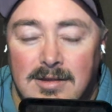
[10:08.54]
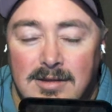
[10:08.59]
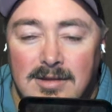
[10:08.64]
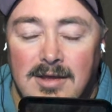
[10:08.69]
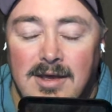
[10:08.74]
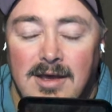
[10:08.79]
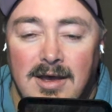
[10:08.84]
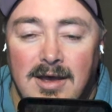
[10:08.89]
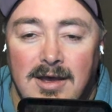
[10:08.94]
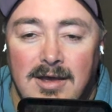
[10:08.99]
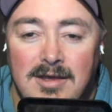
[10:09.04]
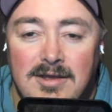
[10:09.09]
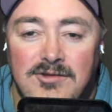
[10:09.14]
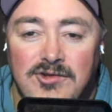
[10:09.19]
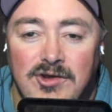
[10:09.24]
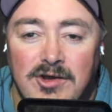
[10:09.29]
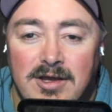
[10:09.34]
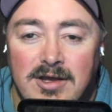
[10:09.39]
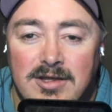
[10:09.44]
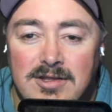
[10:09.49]
Yeah, he
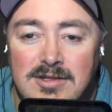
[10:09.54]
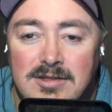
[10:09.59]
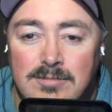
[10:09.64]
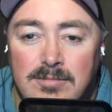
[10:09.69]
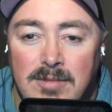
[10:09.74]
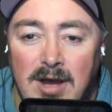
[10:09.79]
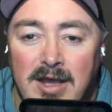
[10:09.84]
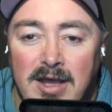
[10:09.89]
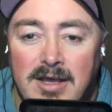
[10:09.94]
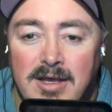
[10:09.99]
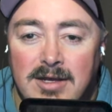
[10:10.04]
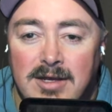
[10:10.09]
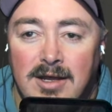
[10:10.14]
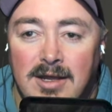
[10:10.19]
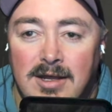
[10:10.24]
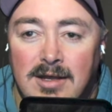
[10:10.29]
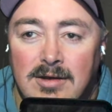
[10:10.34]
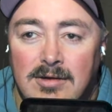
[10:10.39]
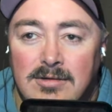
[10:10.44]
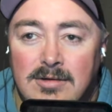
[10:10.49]
took us, Mike and
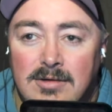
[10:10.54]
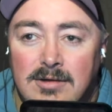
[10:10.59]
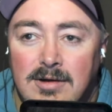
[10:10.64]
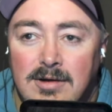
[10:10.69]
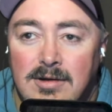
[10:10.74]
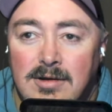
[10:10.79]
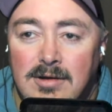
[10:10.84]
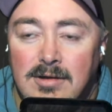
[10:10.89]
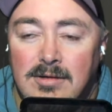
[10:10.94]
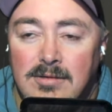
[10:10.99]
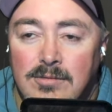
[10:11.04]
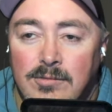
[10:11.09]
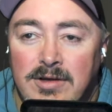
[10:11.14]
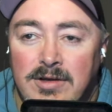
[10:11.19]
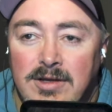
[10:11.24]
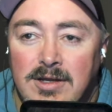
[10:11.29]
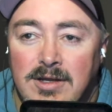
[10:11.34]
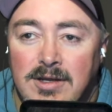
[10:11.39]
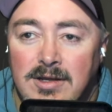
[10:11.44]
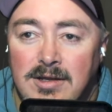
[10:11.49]
I, on our, we
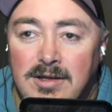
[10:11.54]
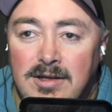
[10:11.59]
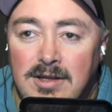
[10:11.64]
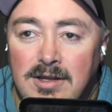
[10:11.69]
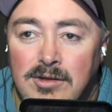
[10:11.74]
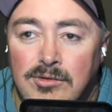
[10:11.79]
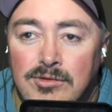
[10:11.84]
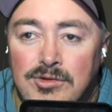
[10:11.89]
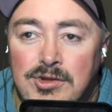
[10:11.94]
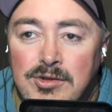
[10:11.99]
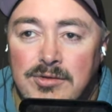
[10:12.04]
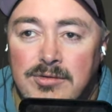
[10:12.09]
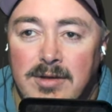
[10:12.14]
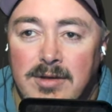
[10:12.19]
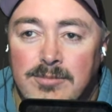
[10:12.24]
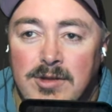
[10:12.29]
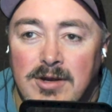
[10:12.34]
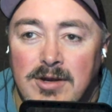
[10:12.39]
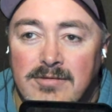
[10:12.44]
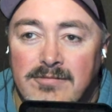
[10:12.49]
did an eagle shoot
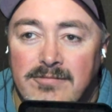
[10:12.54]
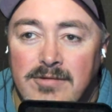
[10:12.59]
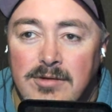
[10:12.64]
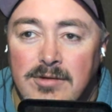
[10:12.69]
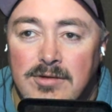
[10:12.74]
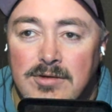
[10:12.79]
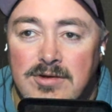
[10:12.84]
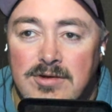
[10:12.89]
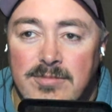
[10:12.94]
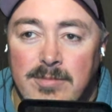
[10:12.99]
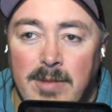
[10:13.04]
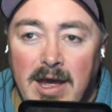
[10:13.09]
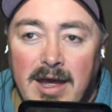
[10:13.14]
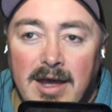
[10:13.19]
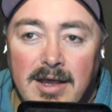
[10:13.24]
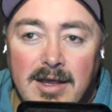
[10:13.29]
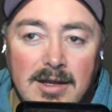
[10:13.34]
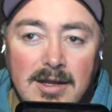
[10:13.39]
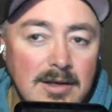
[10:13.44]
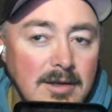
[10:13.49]
up there a few years
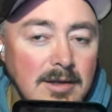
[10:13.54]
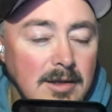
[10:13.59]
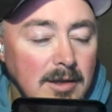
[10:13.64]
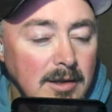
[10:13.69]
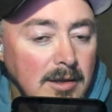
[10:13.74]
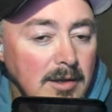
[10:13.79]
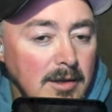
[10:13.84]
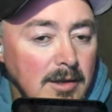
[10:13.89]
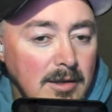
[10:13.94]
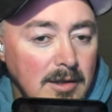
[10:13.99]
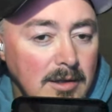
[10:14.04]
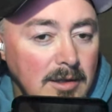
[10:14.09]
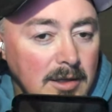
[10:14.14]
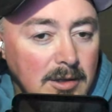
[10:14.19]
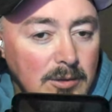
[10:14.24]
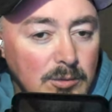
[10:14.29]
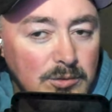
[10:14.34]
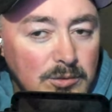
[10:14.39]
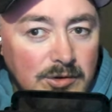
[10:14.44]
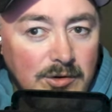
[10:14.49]
back, and
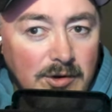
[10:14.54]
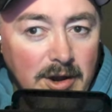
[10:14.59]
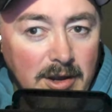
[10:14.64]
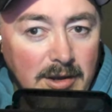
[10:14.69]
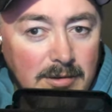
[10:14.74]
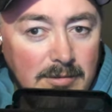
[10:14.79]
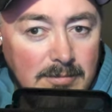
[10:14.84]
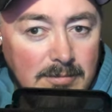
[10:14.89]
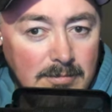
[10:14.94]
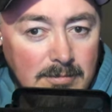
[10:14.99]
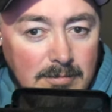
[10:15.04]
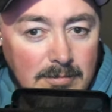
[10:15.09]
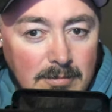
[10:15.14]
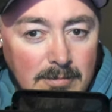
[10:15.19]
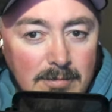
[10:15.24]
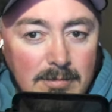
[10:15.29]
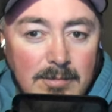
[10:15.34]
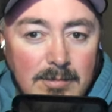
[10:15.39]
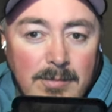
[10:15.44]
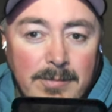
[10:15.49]
he was great.
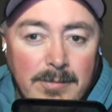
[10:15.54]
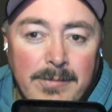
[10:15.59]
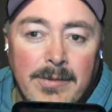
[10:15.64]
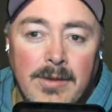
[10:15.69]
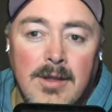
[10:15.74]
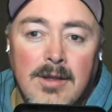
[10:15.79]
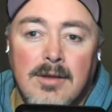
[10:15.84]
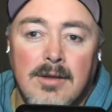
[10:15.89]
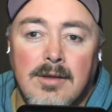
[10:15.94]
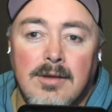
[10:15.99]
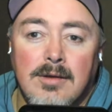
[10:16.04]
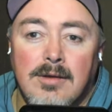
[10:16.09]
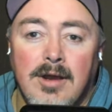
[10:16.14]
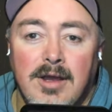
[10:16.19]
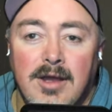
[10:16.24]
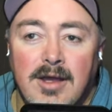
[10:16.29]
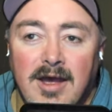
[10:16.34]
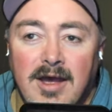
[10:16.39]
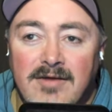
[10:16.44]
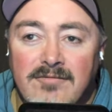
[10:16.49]

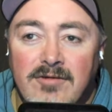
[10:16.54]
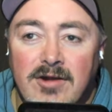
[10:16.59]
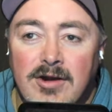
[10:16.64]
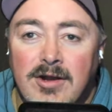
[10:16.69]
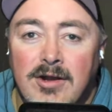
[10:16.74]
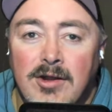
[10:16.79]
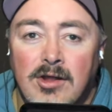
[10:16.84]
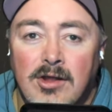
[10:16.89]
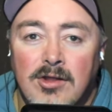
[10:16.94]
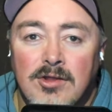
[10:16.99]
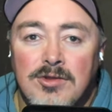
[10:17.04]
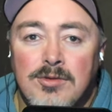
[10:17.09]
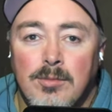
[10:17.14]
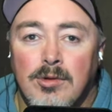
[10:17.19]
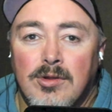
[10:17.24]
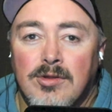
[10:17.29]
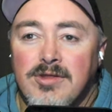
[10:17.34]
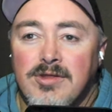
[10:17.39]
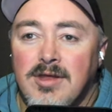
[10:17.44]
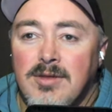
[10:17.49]
Great guy, very
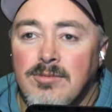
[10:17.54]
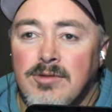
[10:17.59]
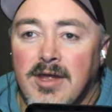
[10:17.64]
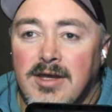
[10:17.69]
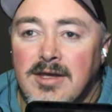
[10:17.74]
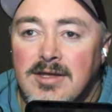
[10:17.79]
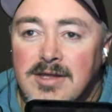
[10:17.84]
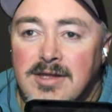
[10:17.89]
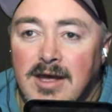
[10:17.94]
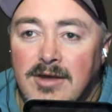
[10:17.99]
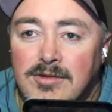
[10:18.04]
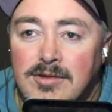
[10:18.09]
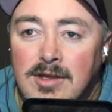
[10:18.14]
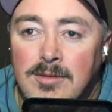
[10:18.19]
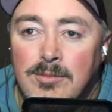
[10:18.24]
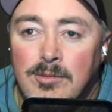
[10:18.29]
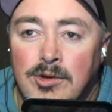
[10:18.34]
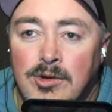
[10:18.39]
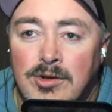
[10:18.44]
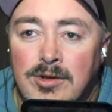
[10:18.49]
knowledgeable. Seems like he's out in the
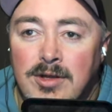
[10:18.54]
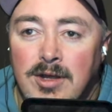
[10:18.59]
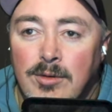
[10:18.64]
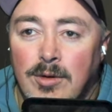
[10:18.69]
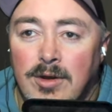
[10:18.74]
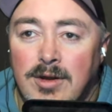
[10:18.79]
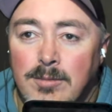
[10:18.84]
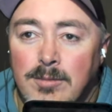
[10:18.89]
community quite a